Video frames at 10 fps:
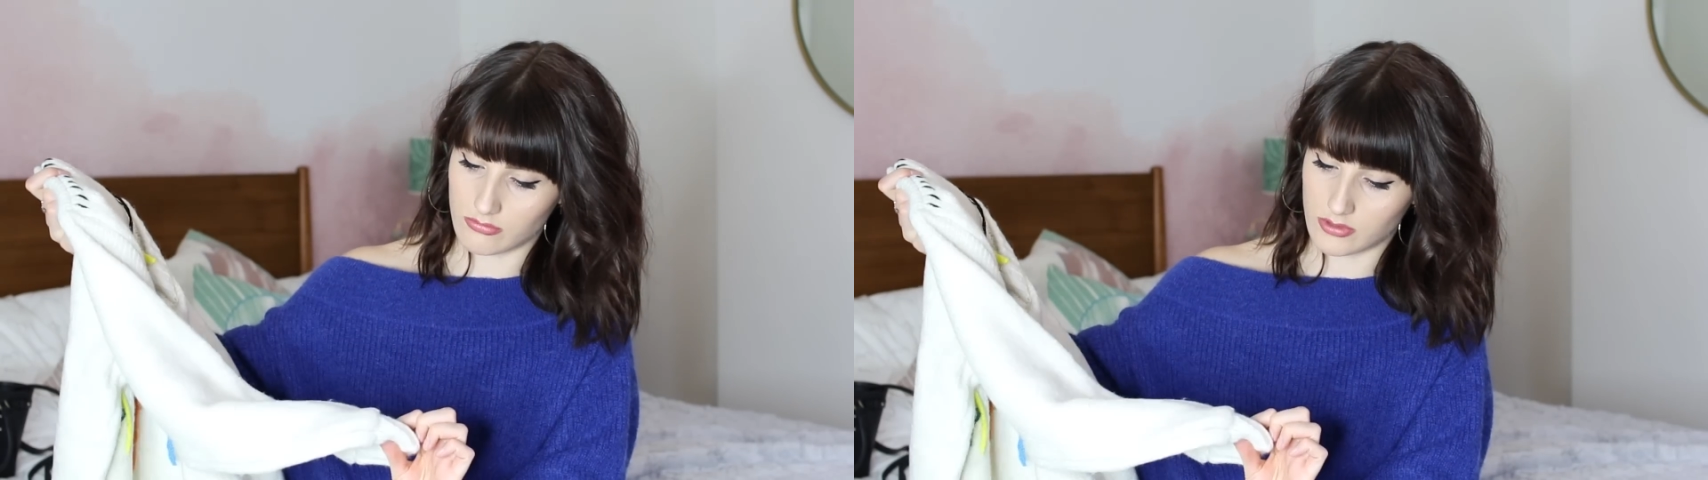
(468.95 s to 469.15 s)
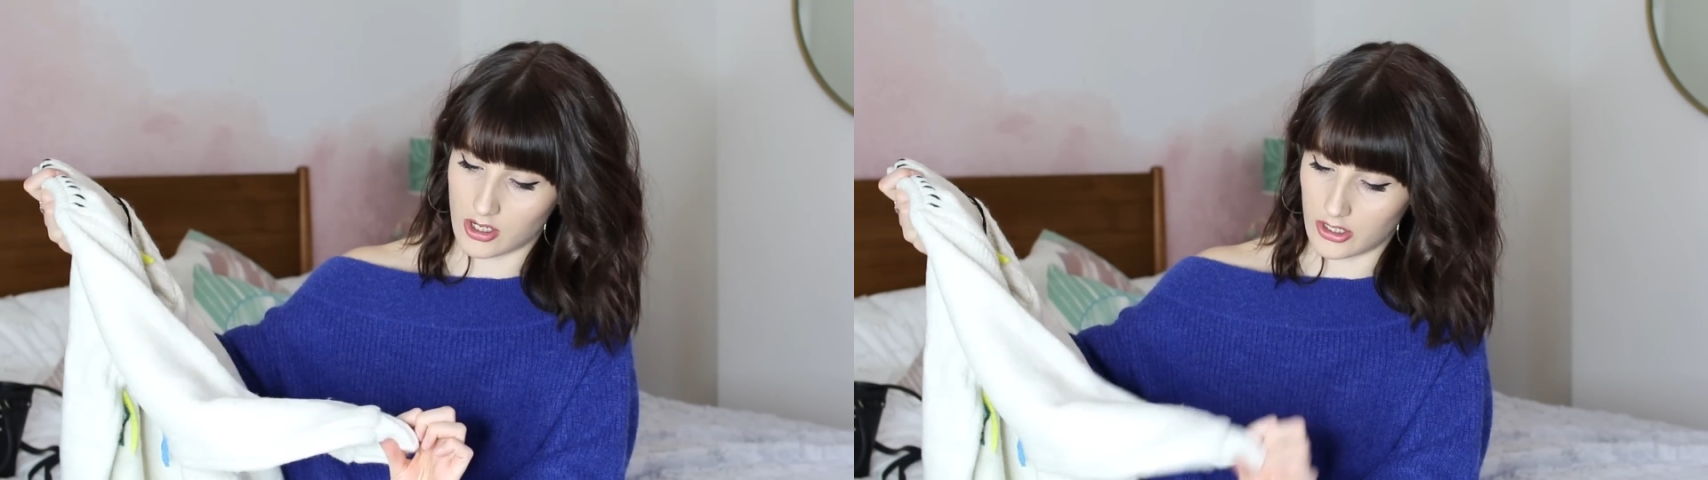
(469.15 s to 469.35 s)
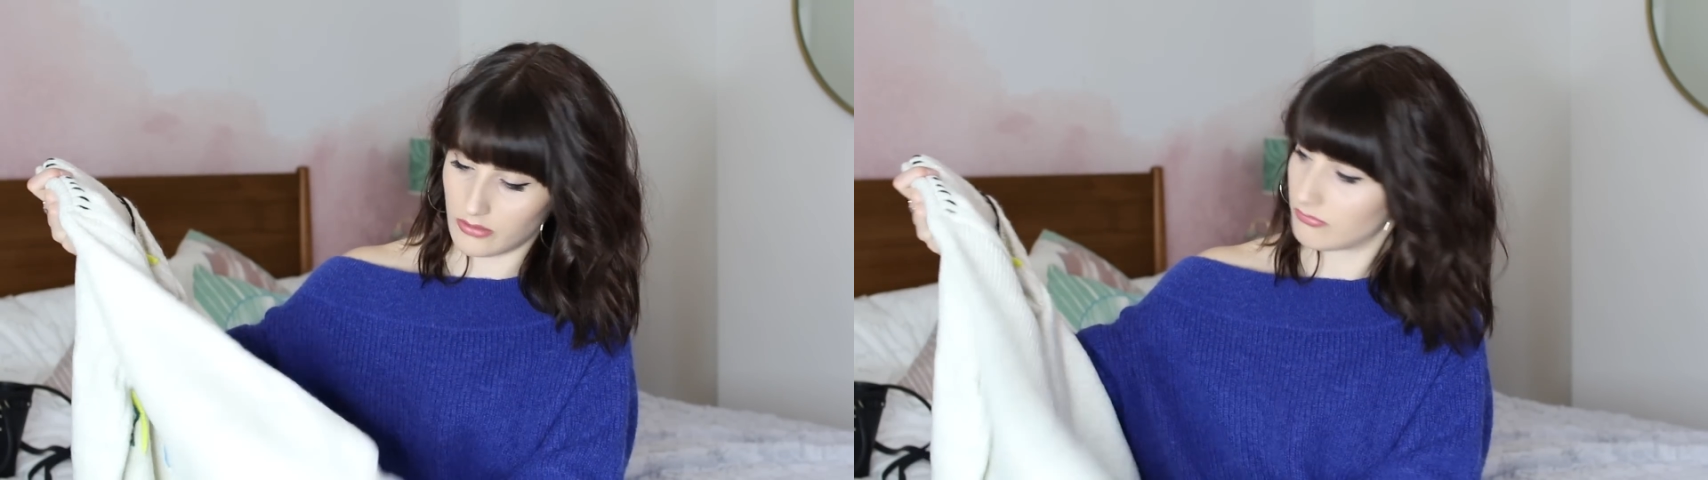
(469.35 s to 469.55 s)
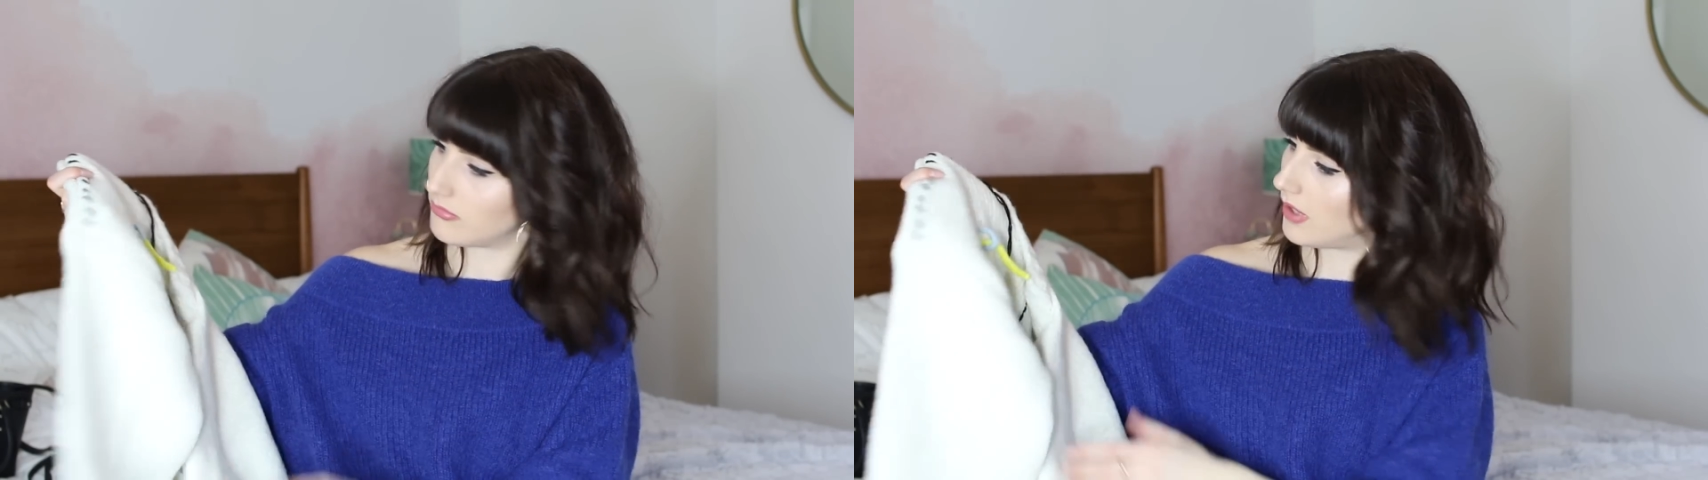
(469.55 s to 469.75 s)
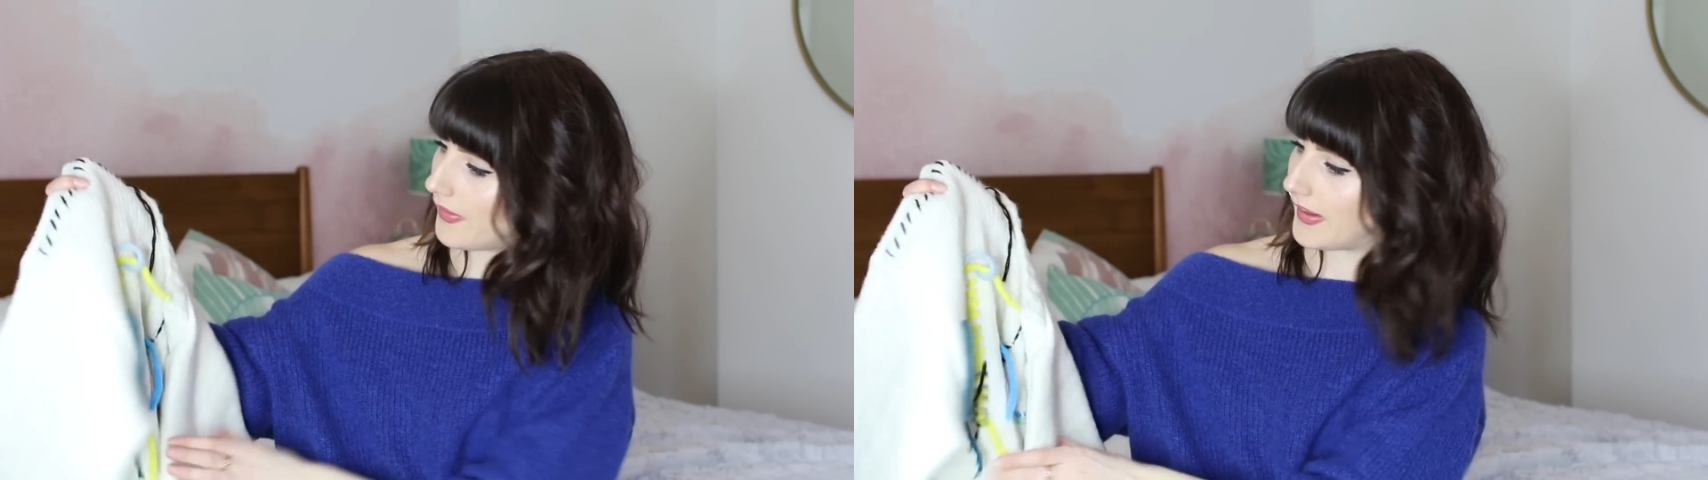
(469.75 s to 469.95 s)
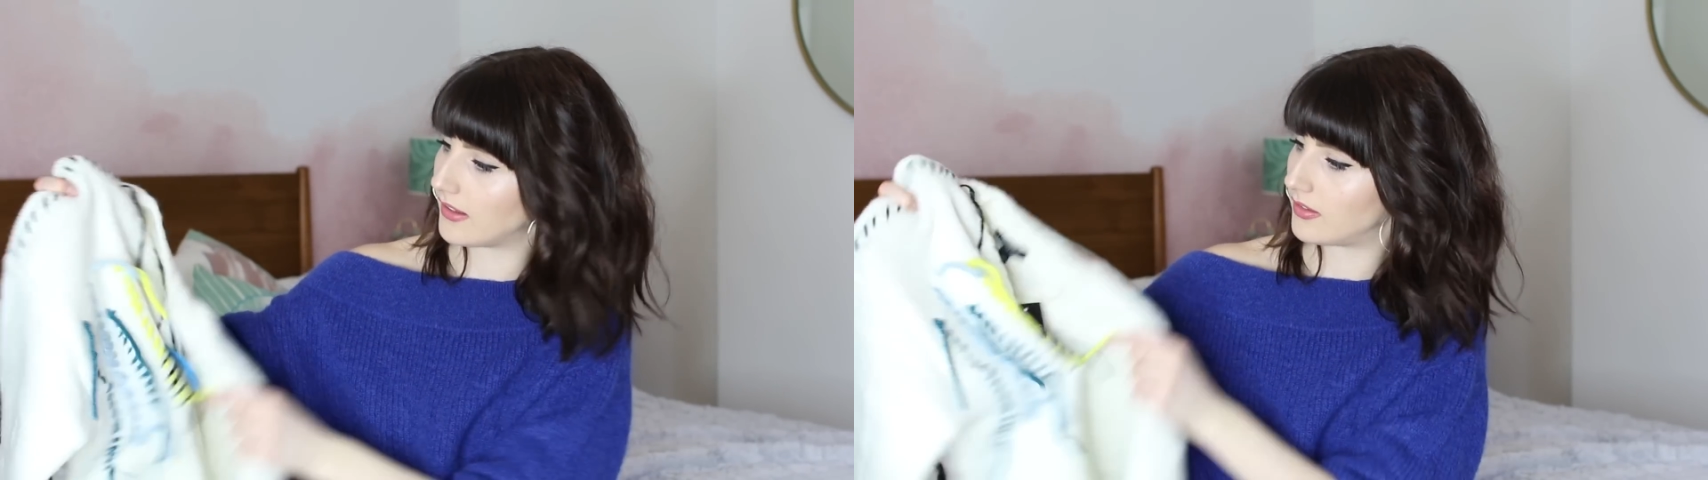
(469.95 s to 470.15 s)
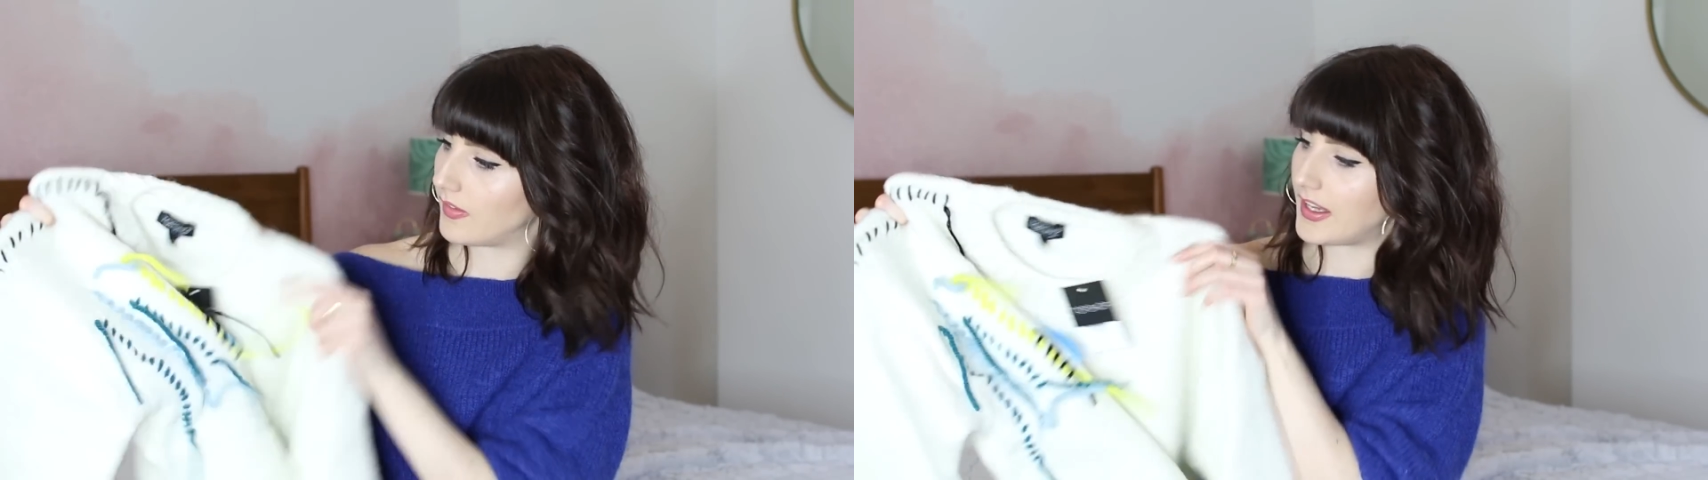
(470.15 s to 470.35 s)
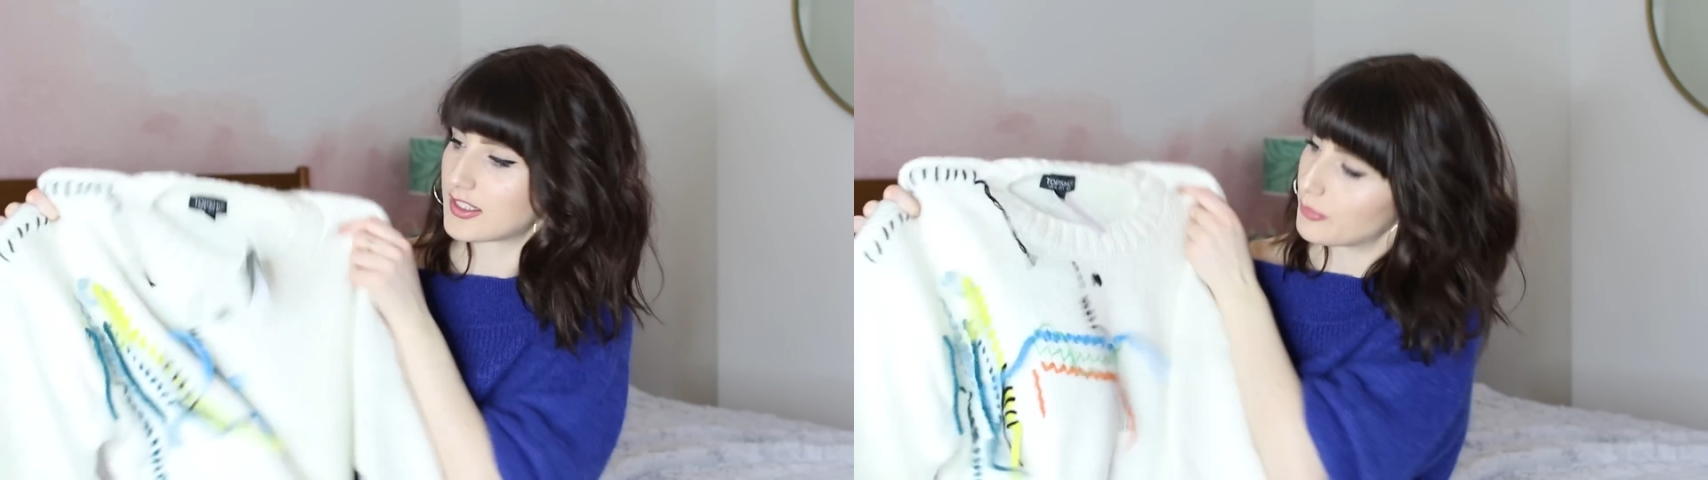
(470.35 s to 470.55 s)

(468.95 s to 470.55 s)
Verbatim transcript: So I think that that's a